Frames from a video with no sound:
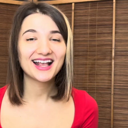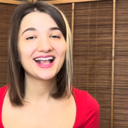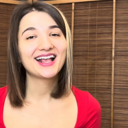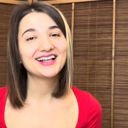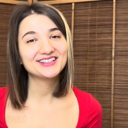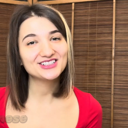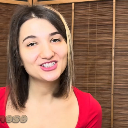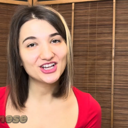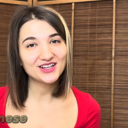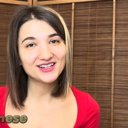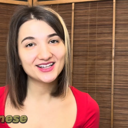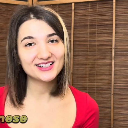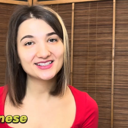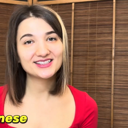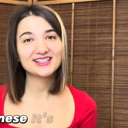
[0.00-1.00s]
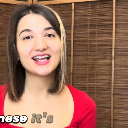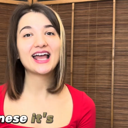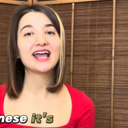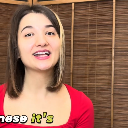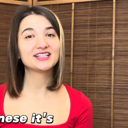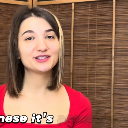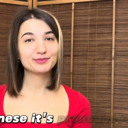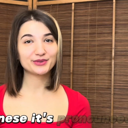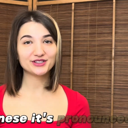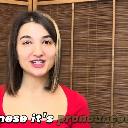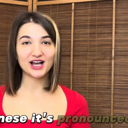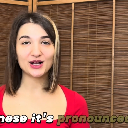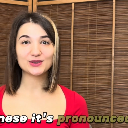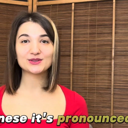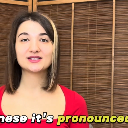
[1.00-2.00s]
in Chinese, it's
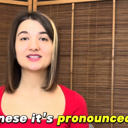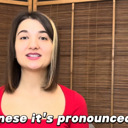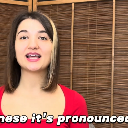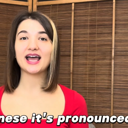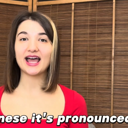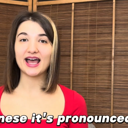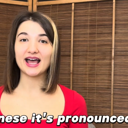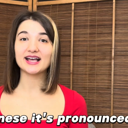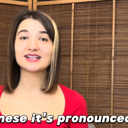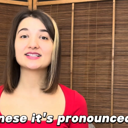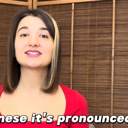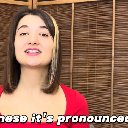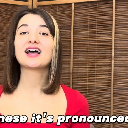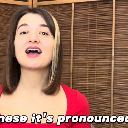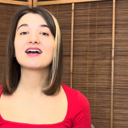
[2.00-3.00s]
pronounced as